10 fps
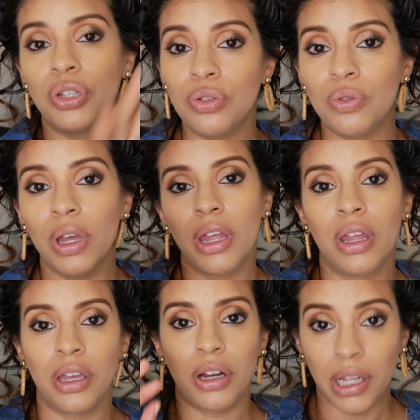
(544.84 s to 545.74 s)
to
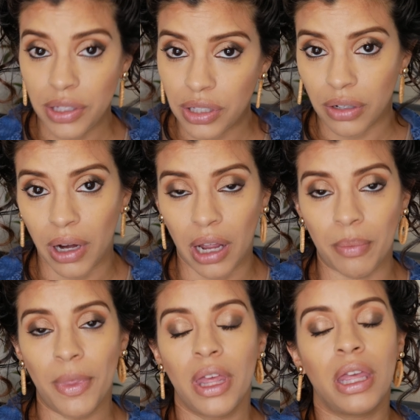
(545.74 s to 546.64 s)
your
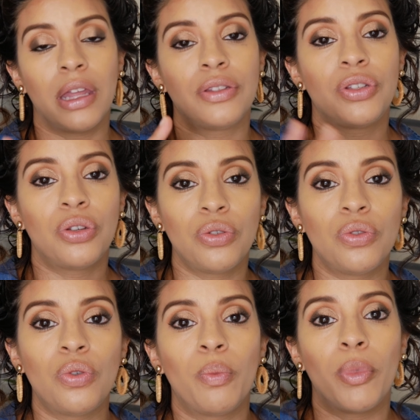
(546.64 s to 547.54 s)
Instagram and
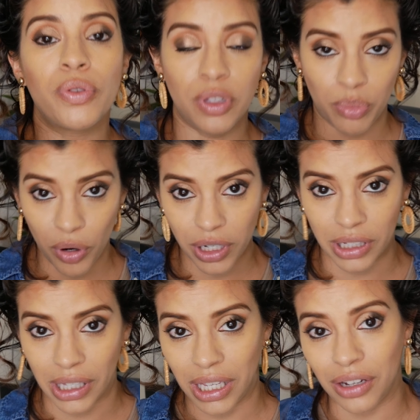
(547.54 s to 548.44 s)
to, most
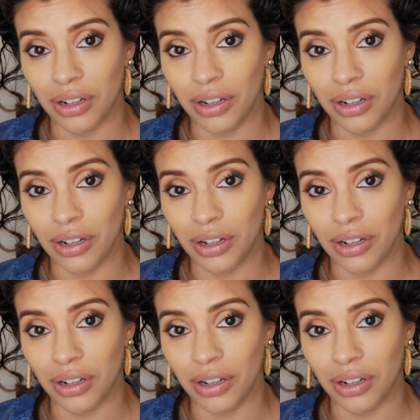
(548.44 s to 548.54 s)
importantly,